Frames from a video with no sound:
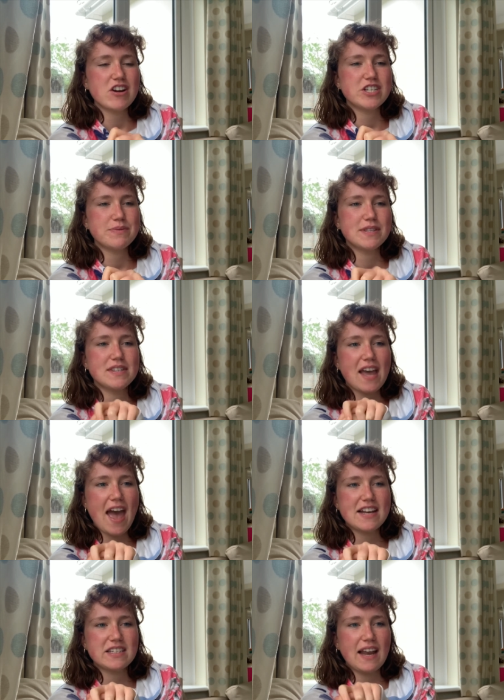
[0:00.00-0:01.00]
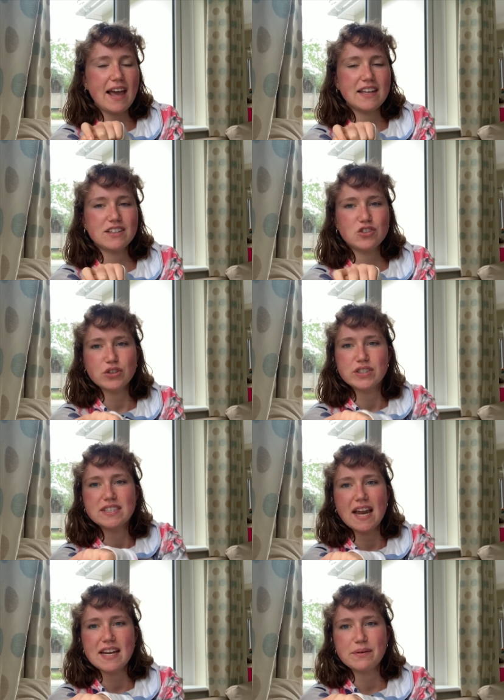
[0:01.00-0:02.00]
she was scared to like
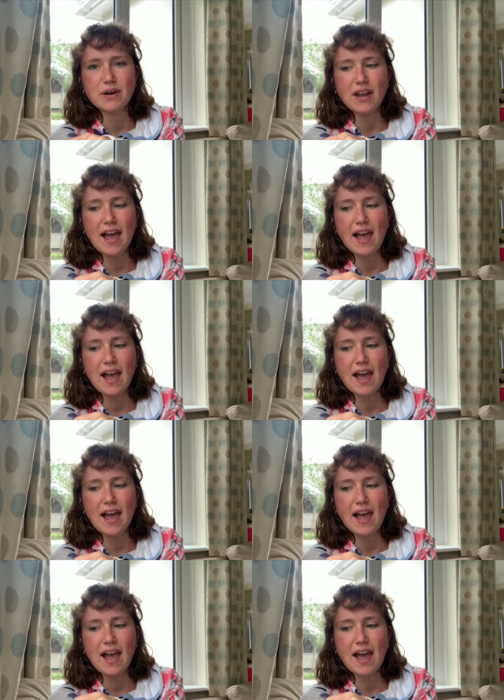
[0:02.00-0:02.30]
trust anyone,